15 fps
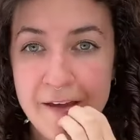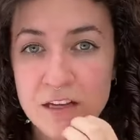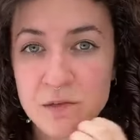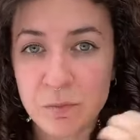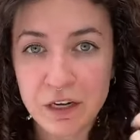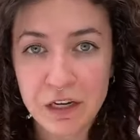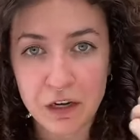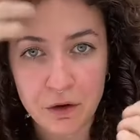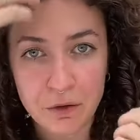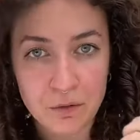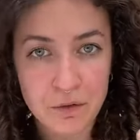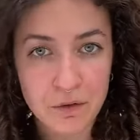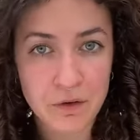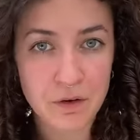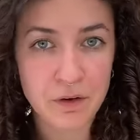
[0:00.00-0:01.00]
It's pretty
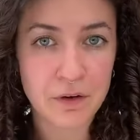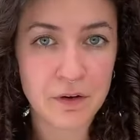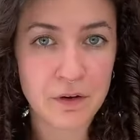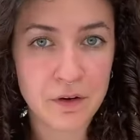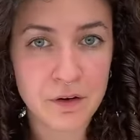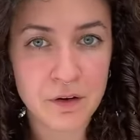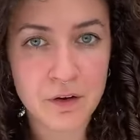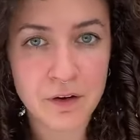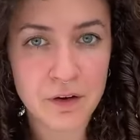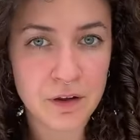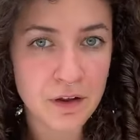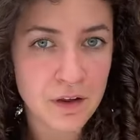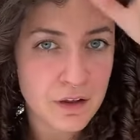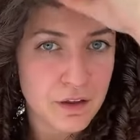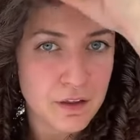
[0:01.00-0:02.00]
cute.
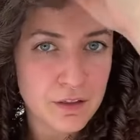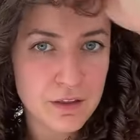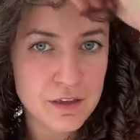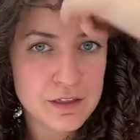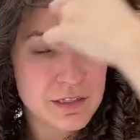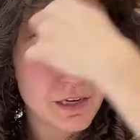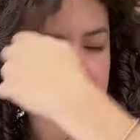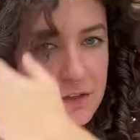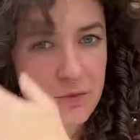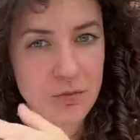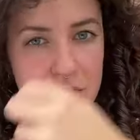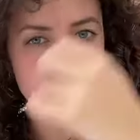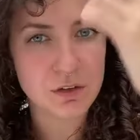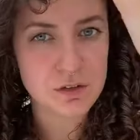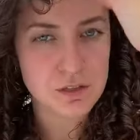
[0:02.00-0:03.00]
This section
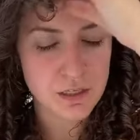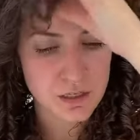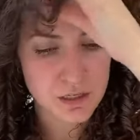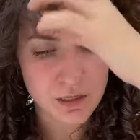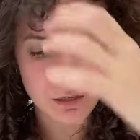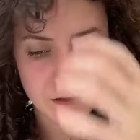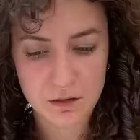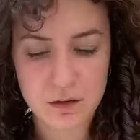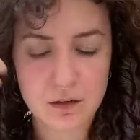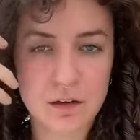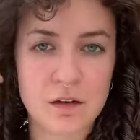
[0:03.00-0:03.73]
will loosen here.